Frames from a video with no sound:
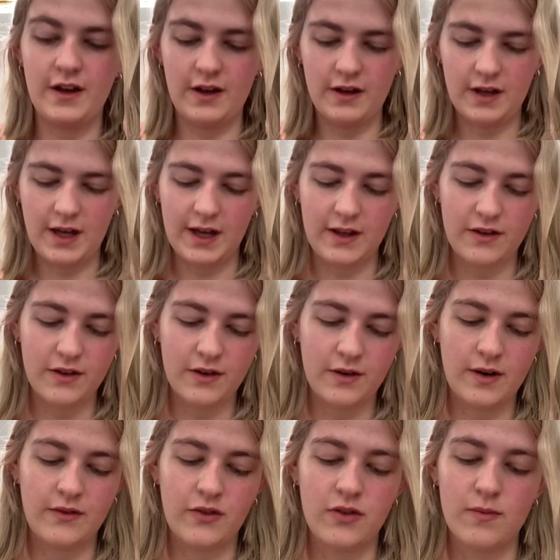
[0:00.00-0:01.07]
Okay, so
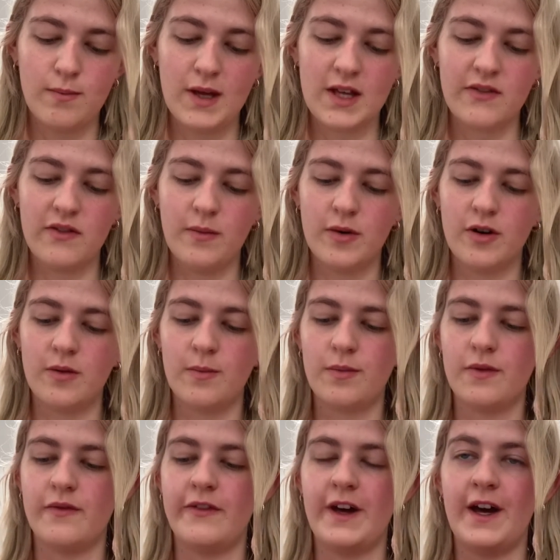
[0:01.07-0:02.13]
I've just mixed them up.
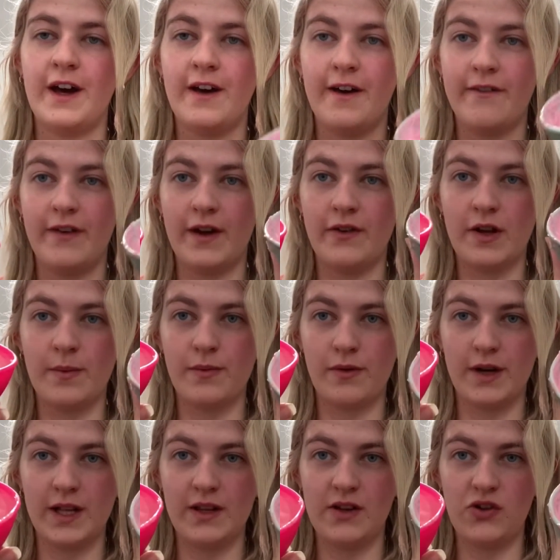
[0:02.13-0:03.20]
They're a very
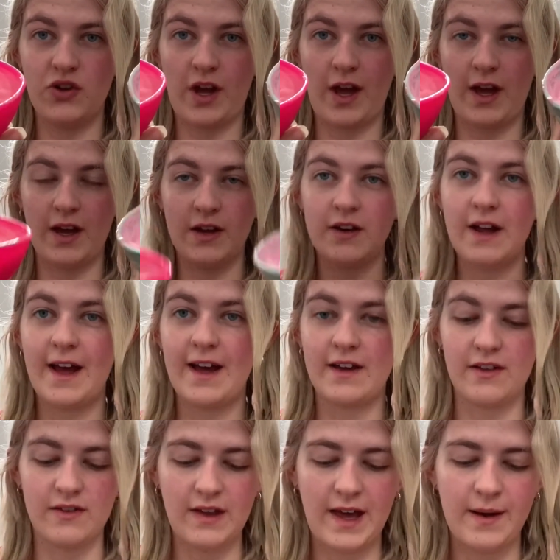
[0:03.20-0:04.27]
pretty shade,
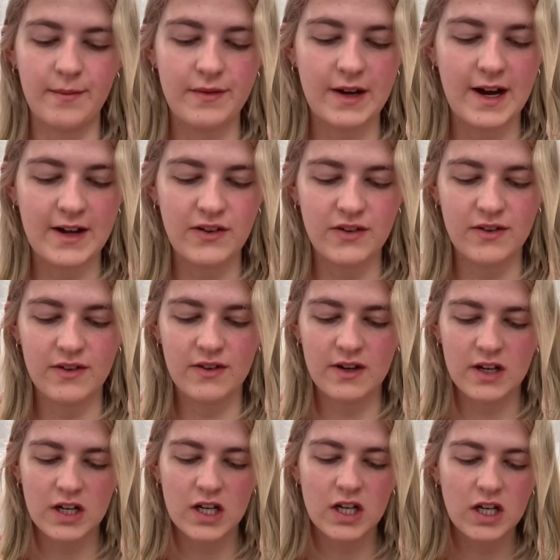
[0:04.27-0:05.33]
except I just
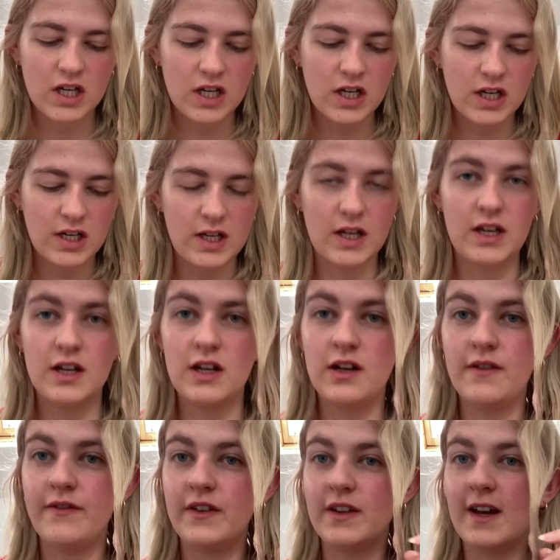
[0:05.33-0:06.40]
collected
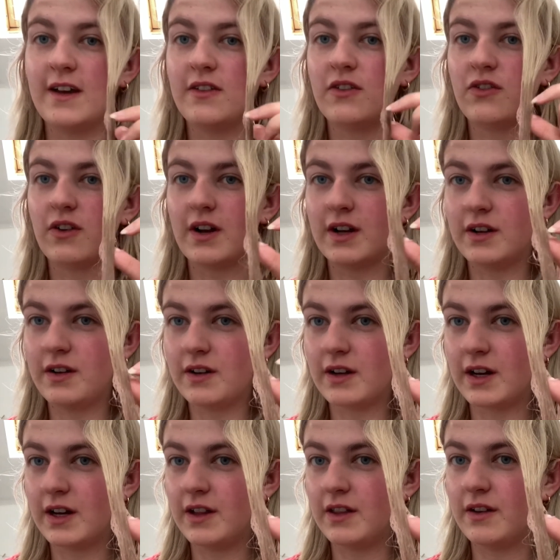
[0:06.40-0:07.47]
the test strand
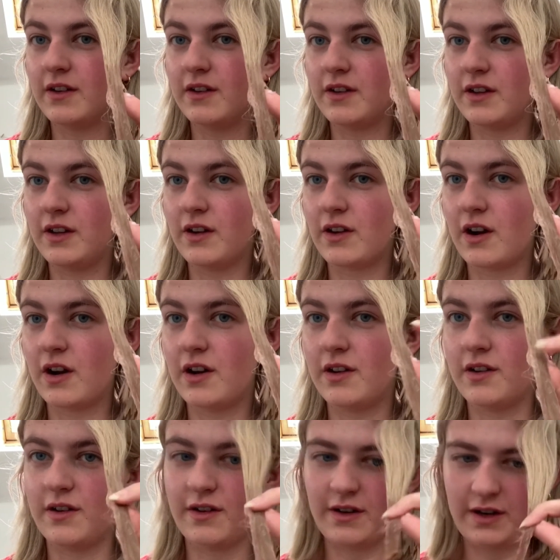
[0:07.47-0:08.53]
and you can't
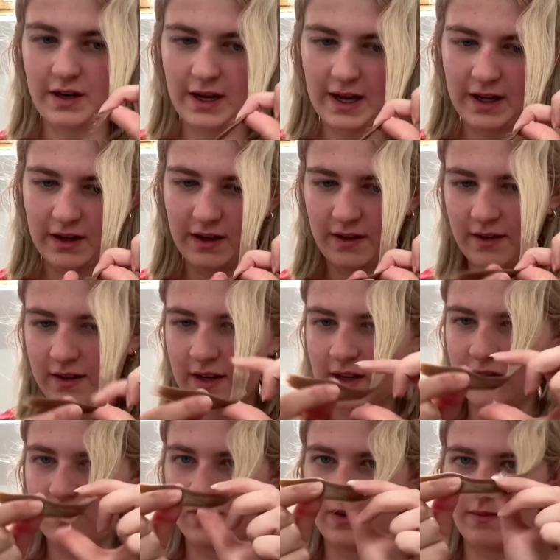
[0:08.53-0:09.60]
tell it's a
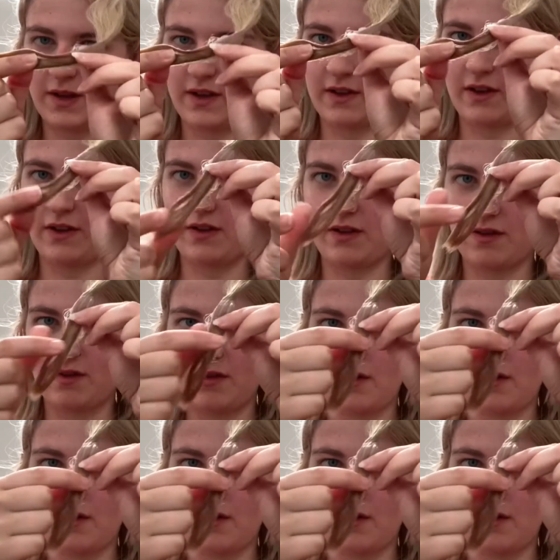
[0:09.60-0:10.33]
test strand because it looks